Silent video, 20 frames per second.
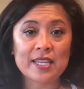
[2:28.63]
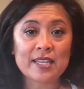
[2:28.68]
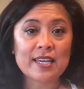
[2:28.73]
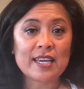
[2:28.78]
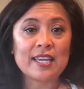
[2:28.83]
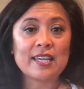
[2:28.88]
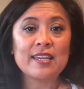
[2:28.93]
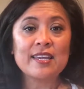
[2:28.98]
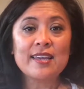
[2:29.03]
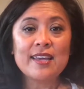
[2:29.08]
like
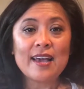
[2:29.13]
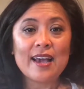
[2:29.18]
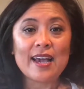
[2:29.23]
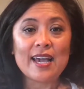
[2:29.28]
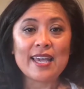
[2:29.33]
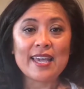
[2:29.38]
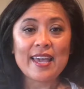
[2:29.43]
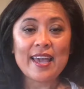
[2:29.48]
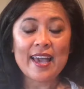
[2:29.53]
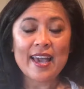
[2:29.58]
I
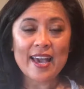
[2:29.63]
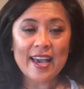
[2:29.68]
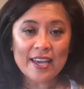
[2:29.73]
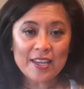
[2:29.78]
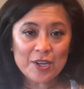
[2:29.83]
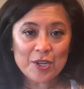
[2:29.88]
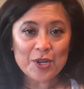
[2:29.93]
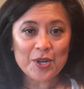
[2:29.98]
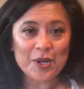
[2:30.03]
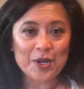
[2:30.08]

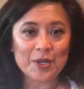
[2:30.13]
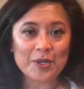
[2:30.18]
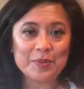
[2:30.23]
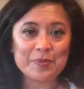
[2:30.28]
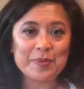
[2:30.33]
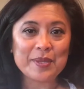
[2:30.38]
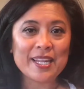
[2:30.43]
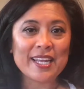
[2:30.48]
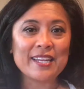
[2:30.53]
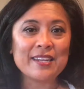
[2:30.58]
had a
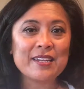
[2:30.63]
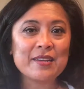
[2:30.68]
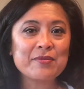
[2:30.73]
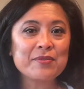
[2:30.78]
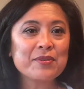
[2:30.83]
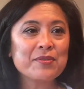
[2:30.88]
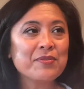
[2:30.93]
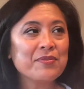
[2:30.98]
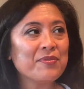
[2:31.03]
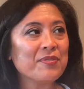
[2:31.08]
home, but I
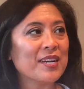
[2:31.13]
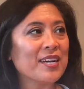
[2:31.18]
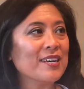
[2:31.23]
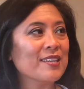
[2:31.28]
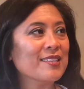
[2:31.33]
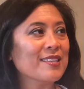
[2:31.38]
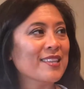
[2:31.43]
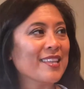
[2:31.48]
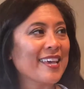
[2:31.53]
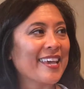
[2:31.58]
never
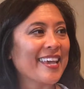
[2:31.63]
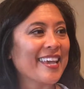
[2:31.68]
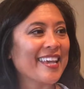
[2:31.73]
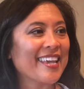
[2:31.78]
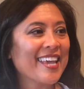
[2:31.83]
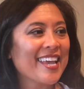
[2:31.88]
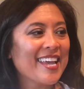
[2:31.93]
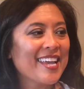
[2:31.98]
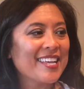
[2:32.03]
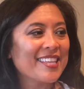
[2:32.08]
felt
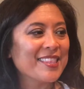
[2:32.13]
like